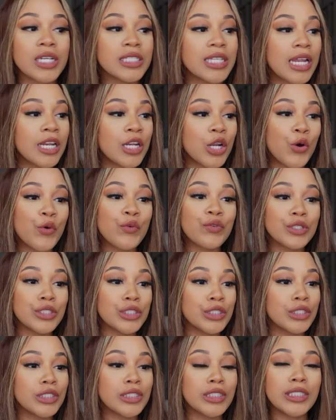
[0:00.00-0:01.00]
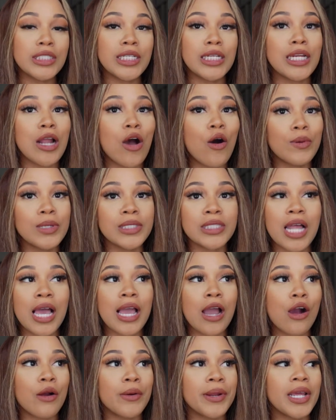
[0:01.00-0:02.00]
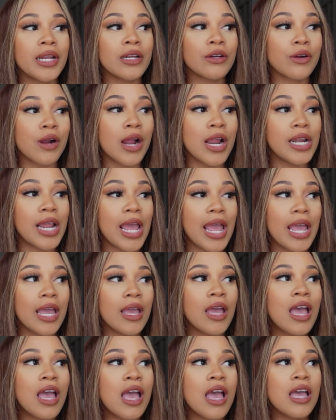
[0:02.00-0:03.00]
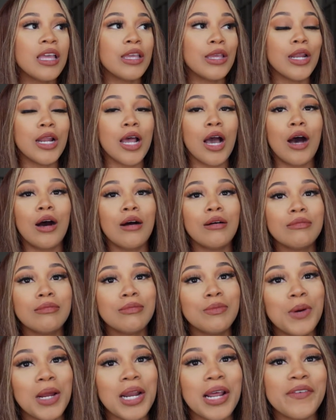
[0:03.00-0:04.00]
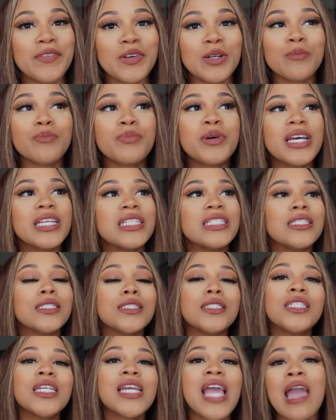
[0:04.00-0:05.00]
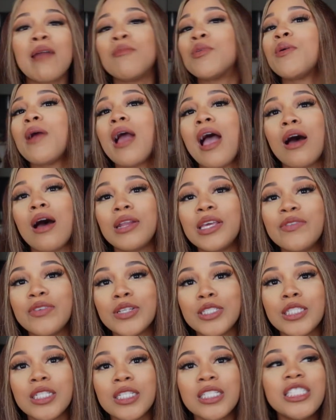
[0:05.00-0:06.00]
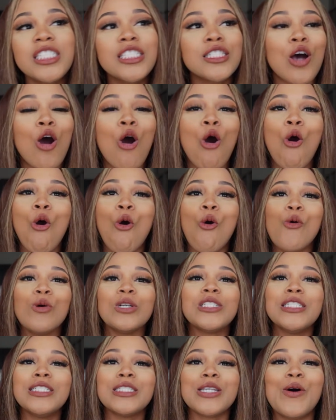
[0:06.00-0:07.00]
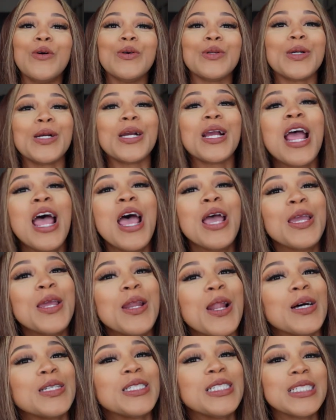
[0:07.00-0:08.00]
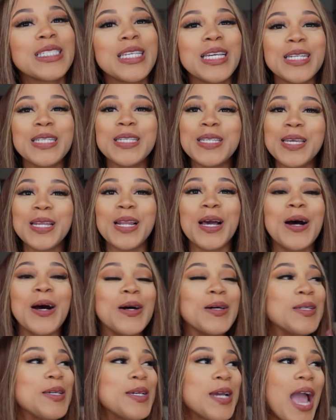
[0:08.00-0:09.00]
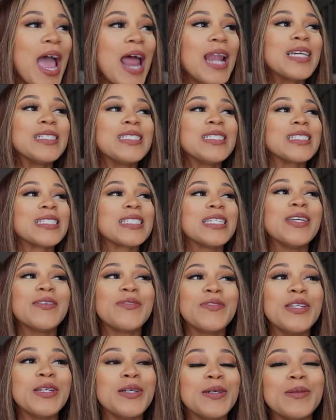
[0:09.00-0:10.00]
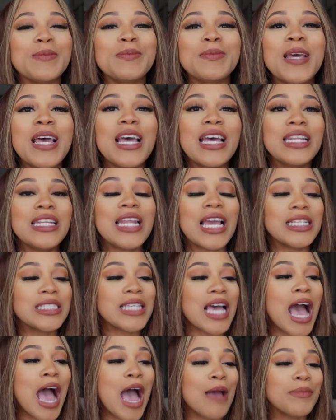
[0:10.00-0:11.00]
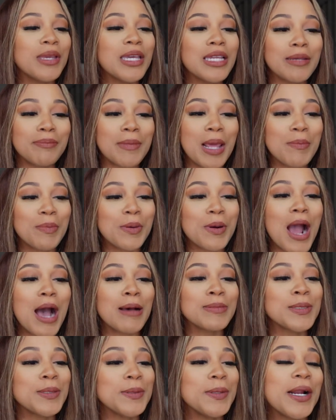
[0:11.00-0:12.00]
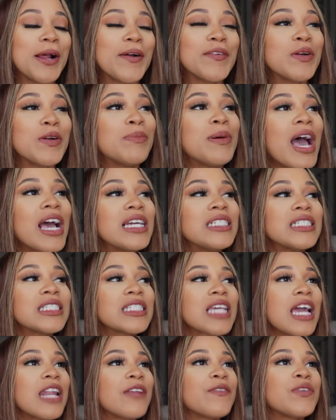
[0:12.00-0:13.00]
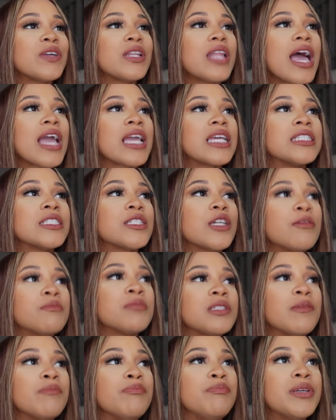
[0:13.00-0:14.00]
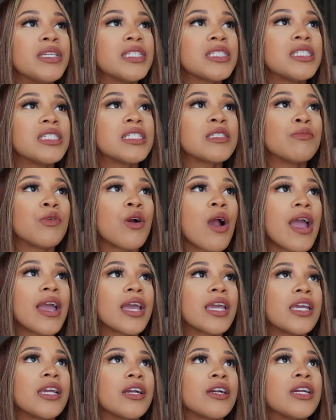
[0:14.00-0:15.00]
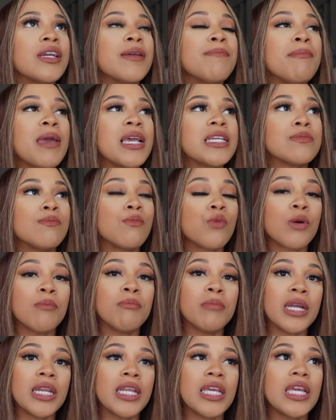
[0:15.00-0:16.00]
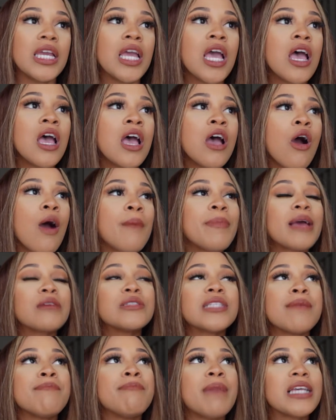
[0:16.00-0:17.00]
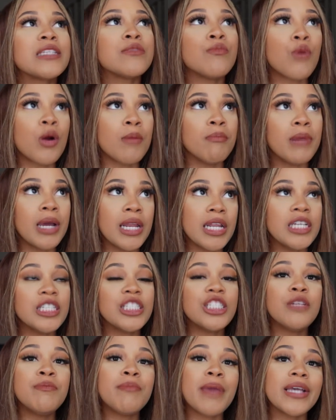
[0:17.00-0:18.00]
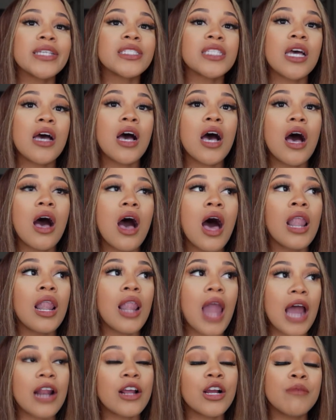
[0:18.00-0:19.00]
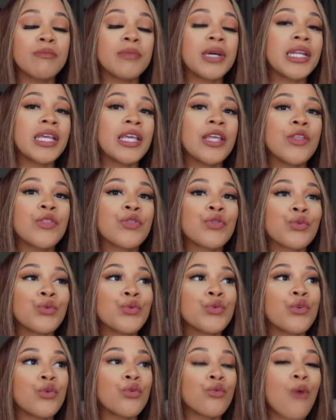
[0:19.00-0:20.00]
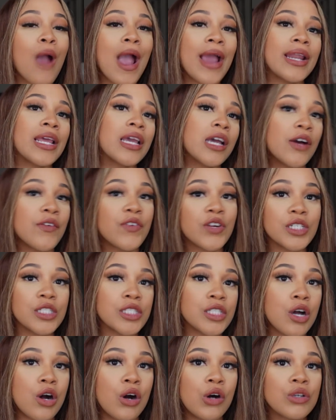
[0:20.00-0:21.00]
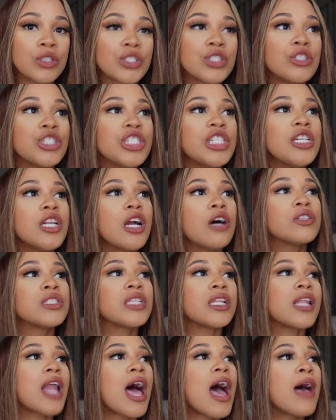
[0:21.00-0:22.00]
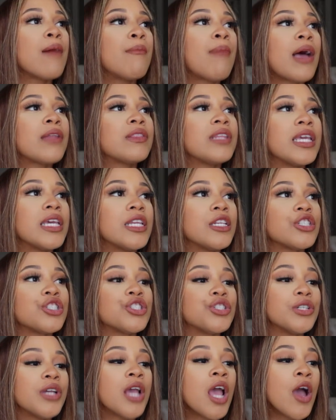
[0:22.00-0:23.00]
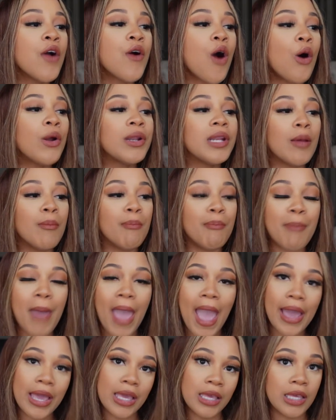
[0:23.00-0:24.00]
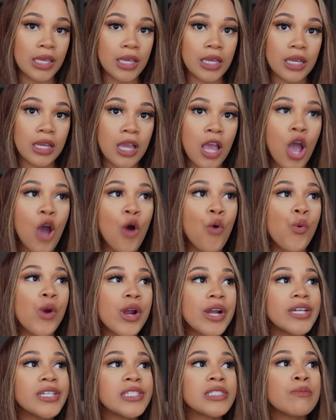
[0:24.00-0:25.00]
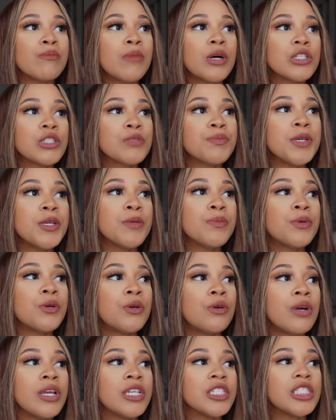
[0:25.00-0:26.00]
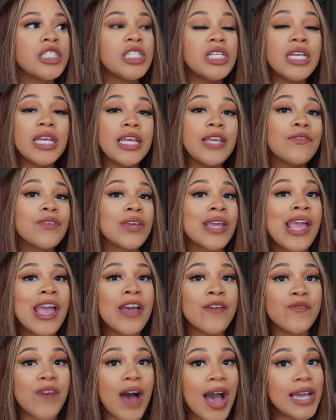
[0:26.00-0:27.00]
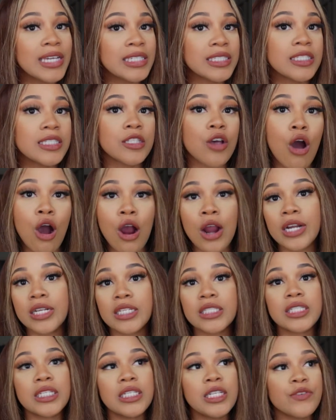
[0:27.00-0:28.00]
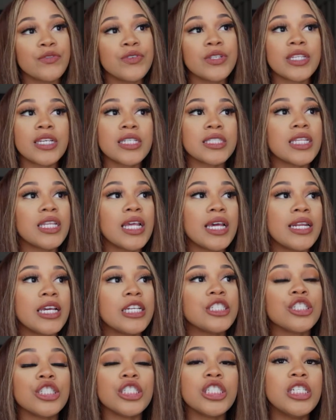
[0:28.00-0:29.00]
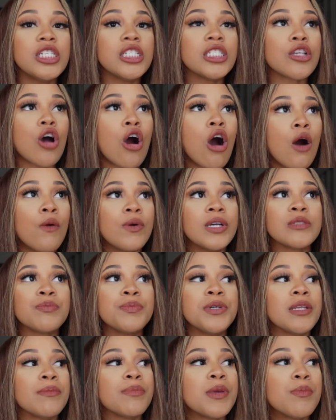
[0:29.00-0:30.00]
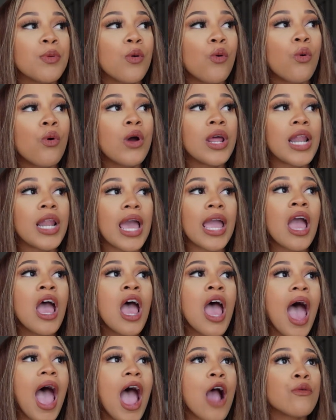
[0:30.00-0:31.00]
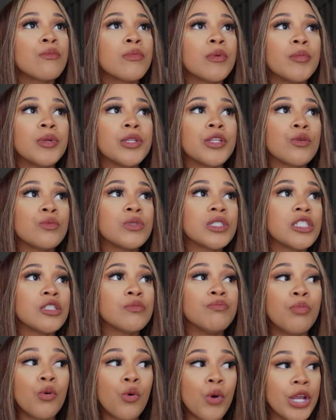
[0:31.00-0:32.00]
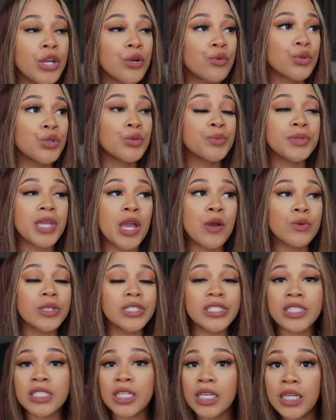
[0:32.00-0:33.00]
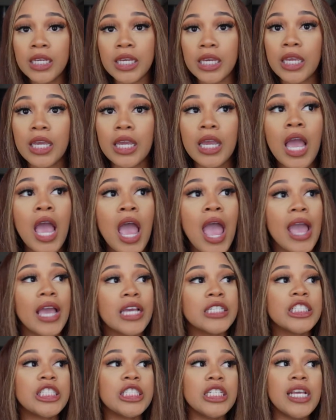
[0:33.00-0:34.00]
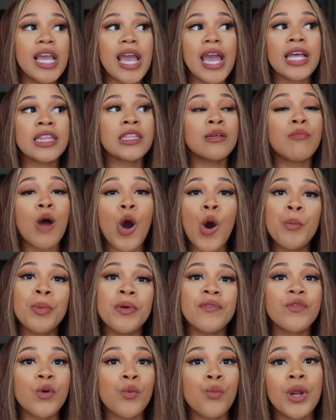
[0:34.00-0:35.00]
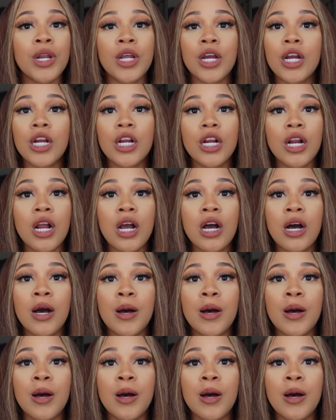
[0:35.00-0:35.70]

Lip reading: because I know for sure she didn't always like Ariana Grande, you know, whatever. But she came around eventually. She's old. She's older. You know, she's getting, you know, you got to just give them their time, get them their props or whatever. But I just kind of feel like in terms of business, Mariah Carey makes more money. I'm not going to say makes more money. She makes a lot of her money through the writing of her songs. So she knows a lot about the industry on the back end. Whereas most people, and she even advises artists and different things of that nature, she is always putting people on. Like, I remember there was this boy group, they were singing, and she had them open for one of her